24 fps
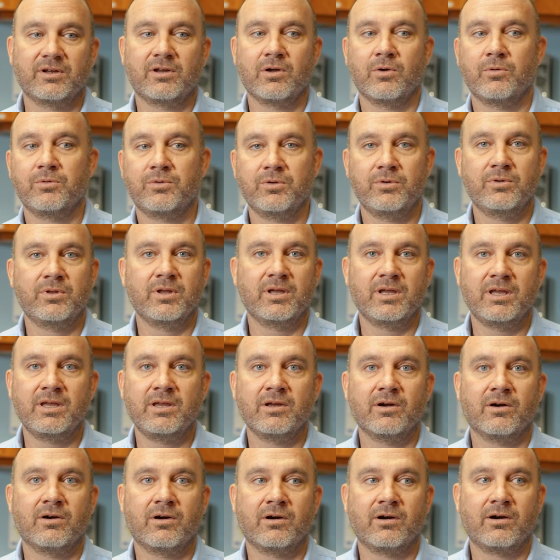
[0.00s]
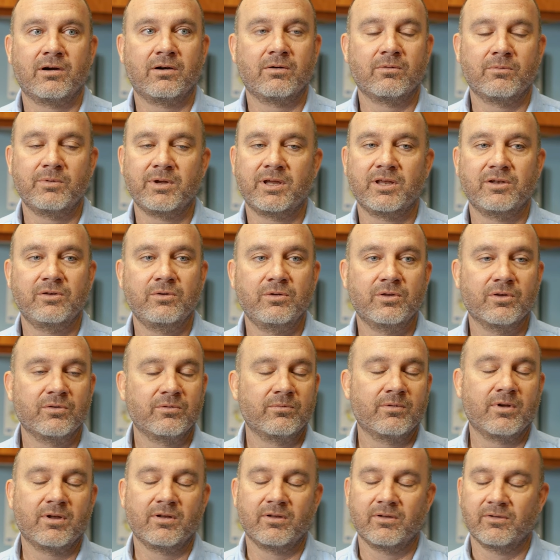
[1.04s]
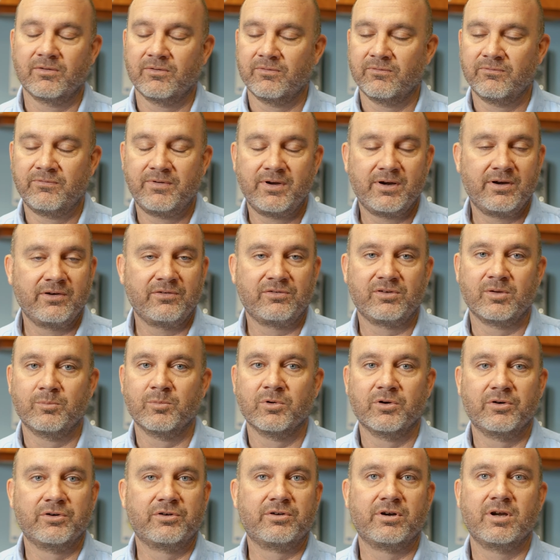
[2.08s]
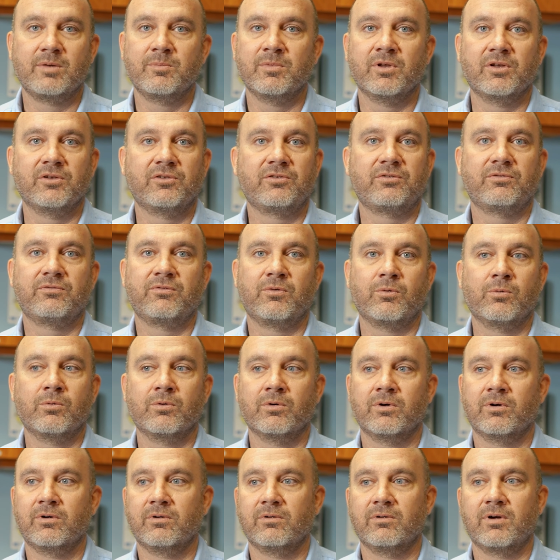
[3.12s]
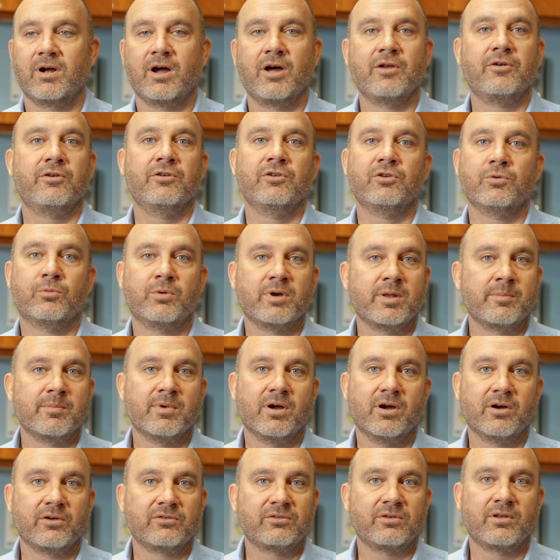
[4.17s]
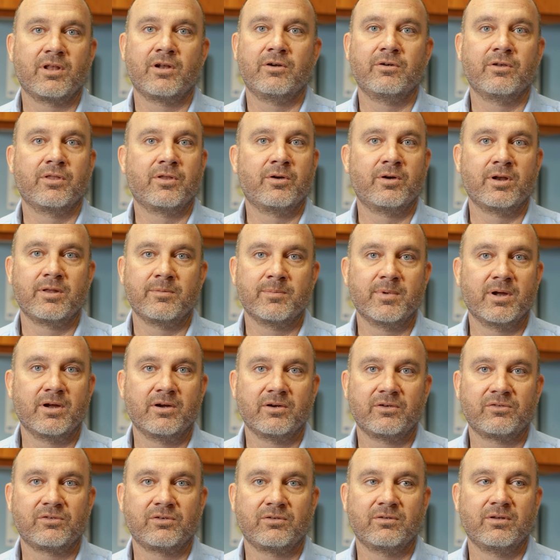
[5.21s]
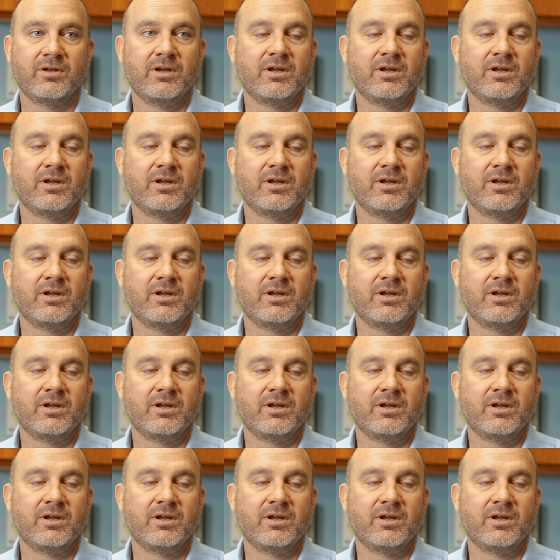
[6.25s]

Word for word: go through the ER, we could do the uh, very similar treatments for 120 bucks, 130 bucks.